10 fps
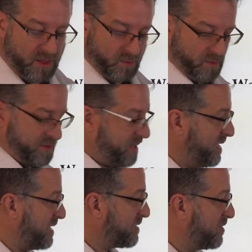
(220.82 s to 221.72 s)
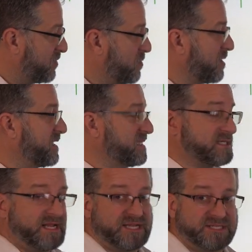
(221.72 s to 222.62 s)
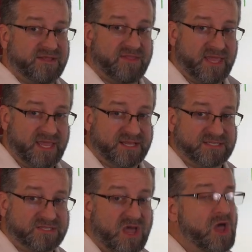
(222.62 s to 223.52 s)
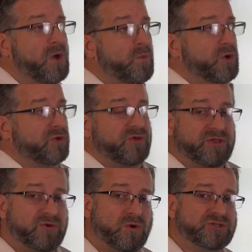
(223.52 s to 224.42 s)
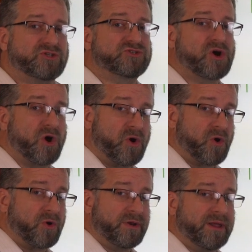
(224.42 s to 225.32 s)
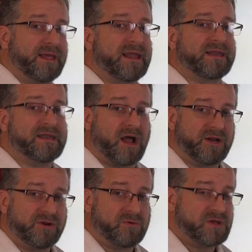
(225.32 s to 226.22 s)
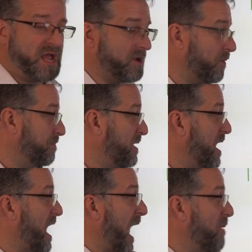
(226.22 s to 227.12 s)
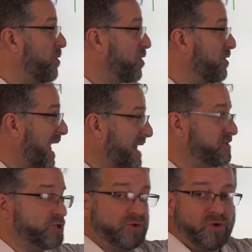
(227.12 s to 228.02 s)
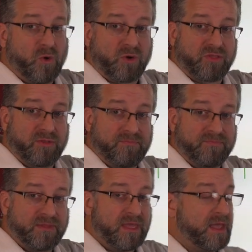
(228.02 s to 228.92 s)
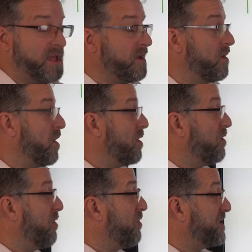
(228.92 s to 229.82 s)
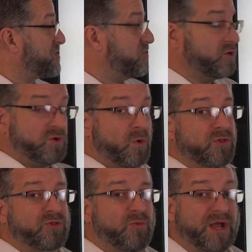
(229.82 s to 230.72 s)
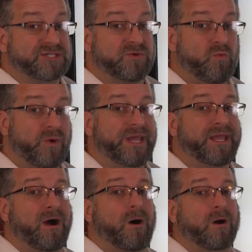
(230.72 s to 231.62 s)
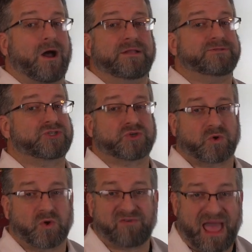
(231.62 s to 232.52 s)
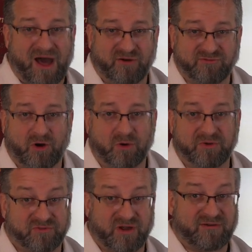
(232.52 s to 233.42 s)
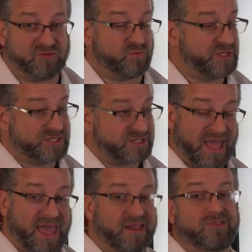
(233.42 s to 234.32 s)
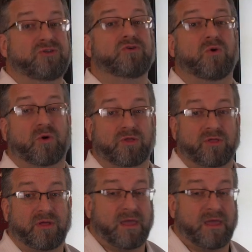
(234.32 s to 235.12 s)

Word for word: When we get to our destination in the east, we are then going to turn at a 90 degree angle and we're going to head due north. This due north direction, we are unsure of how far we've traveled. We just headed due north.